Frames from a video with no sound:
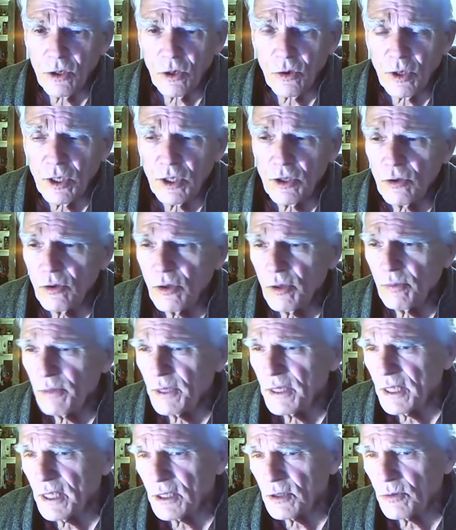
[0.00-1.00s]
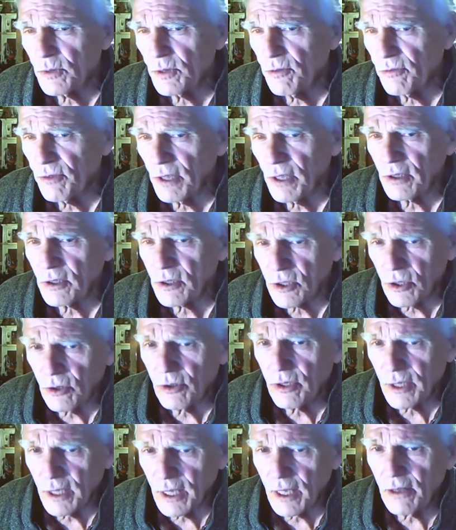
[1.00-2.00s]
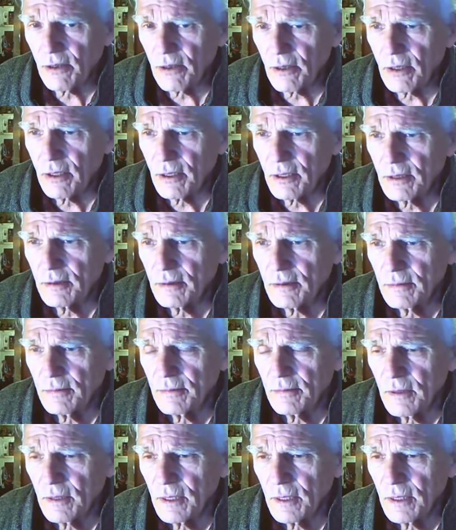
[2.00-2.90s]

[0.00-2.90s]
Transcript: We could only do it because we felt so together.